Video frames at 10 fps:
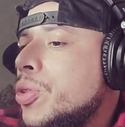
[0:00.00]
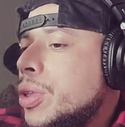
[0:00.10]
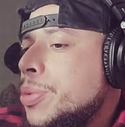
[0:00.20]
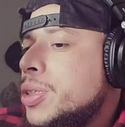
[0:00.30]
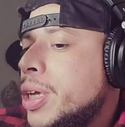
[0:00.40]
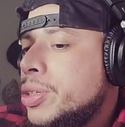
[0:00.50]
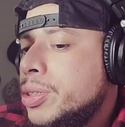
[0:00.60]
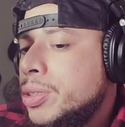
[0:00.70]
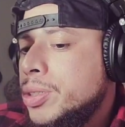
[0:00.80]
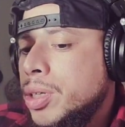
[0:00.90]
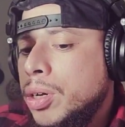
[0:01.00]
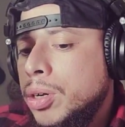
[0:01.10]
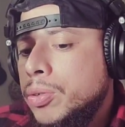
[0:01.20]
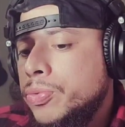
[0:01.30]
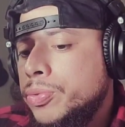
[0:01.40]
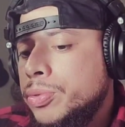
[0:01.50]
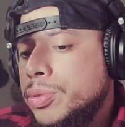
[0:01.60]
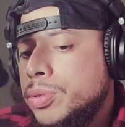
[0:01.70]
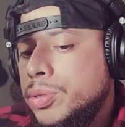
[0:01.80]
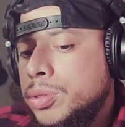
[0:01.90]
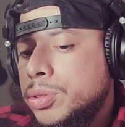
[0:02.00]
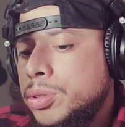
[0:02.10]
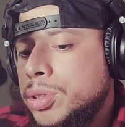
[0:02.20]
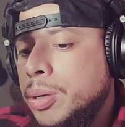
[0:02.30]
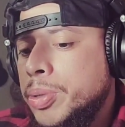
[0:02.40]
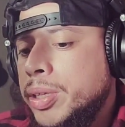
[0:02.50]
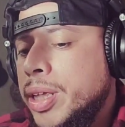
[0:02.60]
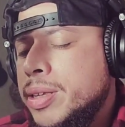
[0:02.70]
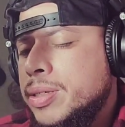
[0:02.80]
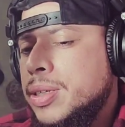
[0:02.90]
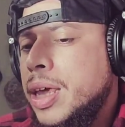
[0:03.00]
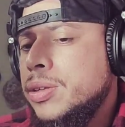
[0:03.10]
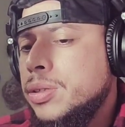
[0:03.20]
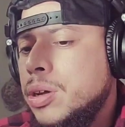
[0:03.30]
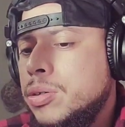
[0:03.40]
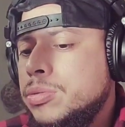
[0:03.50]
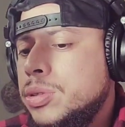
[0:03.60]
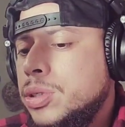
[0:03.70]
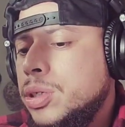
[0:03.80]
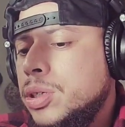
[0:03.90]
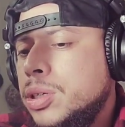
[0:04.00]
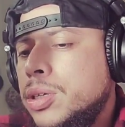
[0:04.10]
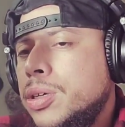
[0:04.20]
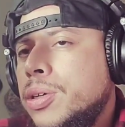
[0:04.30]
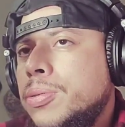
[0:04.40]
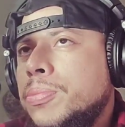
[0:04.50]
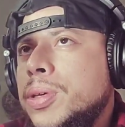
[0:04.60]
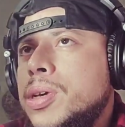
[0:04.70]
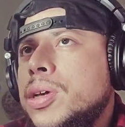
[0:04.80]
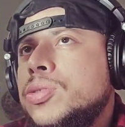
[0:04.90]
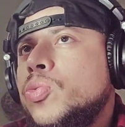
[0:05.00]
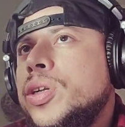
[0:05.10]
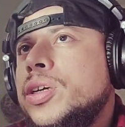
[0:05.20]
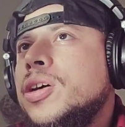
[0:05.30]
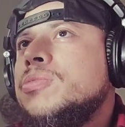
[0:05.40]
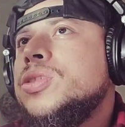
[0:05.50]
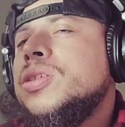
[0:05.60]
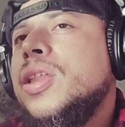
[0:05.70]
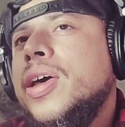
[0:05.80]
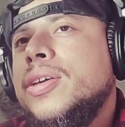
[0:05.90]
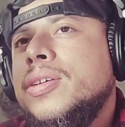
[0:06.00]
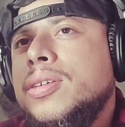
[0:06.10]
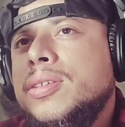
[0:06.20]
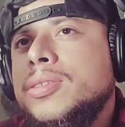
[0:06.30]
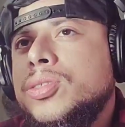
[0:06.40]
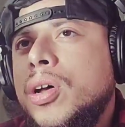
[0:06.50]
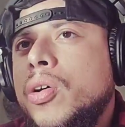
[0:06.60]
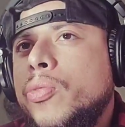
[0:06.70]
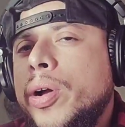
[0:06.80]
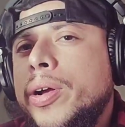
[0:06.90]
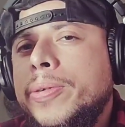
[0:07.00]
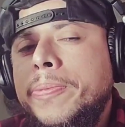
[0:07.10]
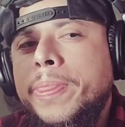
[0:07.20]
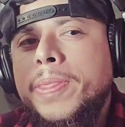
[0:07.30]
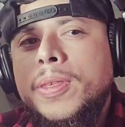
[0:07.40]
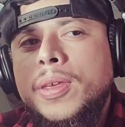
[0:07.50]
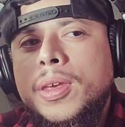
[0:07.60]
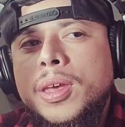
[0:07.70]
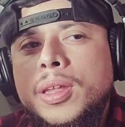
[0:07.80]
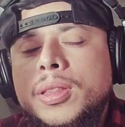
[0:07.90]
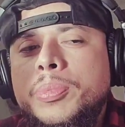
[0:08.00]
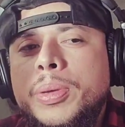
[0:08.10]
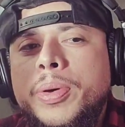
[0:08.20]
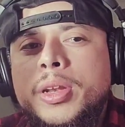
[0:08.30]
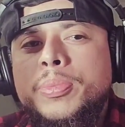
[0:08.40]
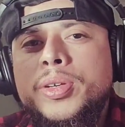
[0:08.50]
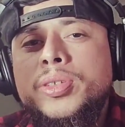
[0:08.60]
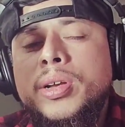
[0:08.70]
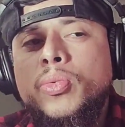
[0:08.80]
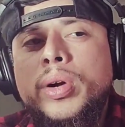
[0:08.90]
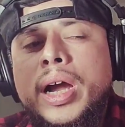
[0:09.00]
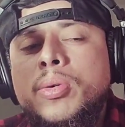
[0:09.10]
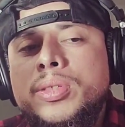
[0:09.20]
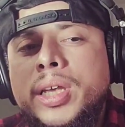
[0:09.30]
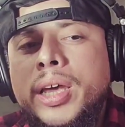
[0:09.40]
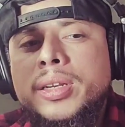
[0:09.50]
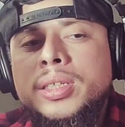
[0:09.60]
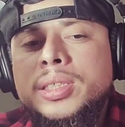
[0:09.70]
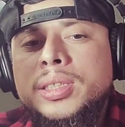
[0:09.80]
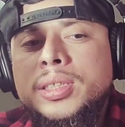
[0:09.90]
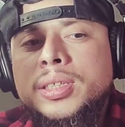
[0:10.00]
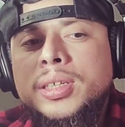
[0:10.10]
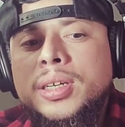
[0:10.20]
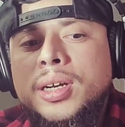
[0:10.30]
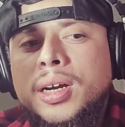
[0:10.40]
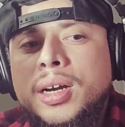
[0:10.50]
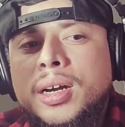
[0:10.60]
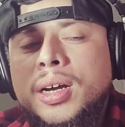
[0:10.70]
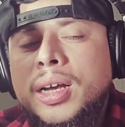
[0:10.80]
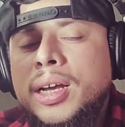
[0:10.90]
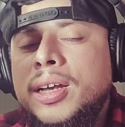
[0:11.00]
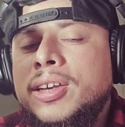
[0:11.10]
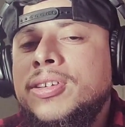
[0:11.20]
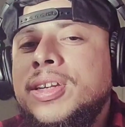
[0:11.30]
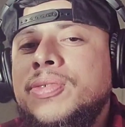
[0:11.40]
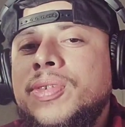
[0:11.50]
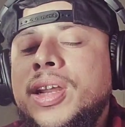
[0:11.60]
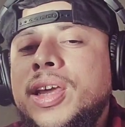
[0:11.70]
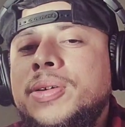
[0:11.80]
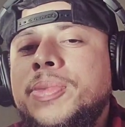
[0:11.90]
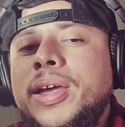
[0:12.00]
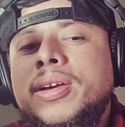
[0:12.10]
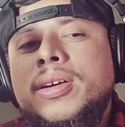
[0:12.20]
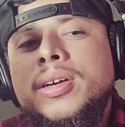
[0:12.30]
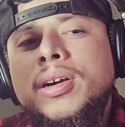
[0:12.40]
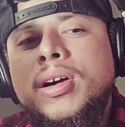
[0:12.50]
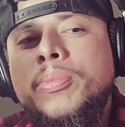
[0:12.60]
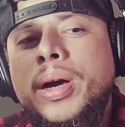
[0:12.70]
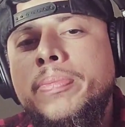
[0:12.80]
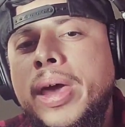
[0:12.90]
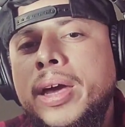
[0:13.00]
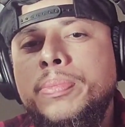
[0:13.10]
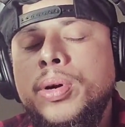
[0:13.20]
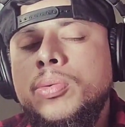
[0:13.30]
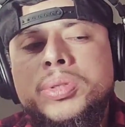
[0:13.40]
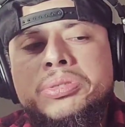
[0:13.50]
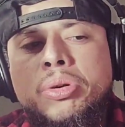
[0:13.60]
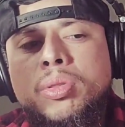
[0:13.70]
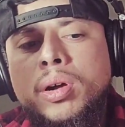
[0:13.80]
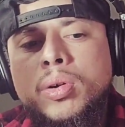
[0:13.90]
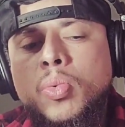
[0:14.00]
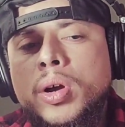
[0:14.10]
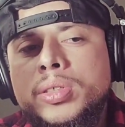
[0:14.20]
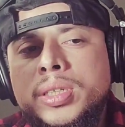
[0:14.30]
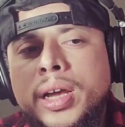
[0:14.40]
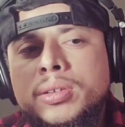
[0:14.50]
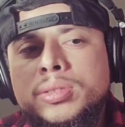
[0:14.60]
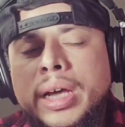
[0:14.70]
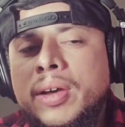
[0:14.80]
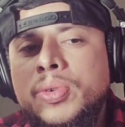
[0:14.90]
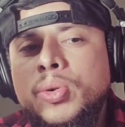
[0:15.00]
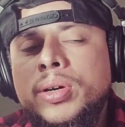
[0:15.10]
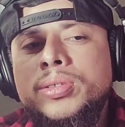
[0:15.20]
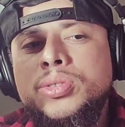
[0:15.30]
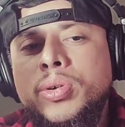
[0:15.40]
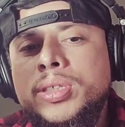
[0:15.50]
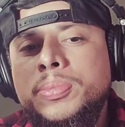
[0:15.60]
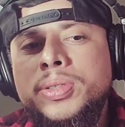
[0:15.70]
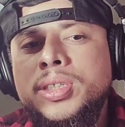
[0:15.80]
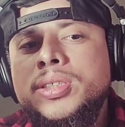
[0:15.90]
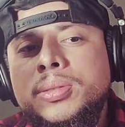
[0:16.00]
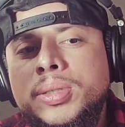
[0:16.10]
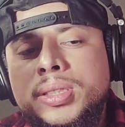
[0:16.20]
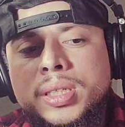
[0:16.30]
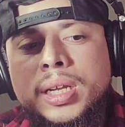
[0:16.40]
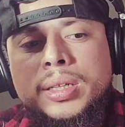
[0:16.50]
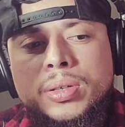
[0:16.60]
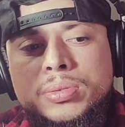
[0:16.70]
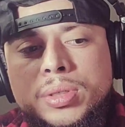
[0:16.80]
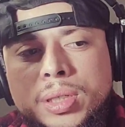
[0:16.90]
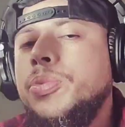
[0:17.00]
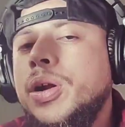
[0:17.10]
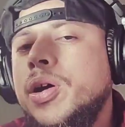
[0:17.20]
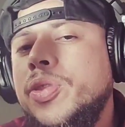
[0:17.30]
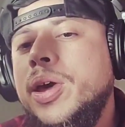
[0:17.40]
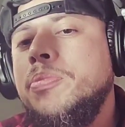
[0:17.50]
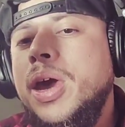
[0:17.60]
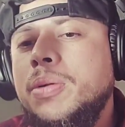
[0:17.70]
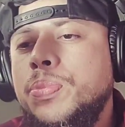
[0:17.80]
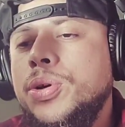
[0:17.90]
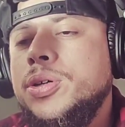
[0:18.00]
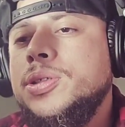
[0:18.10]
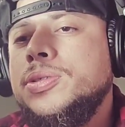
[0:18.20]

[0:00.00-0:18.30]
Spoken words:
the limitations of something that is standalone, because when it comes like software, and let me paint a picture at where I was at, I couldn't even name, like, on my MacBook, which no longer works now, so I have no other choice but just to be standalone. But on that MacBook,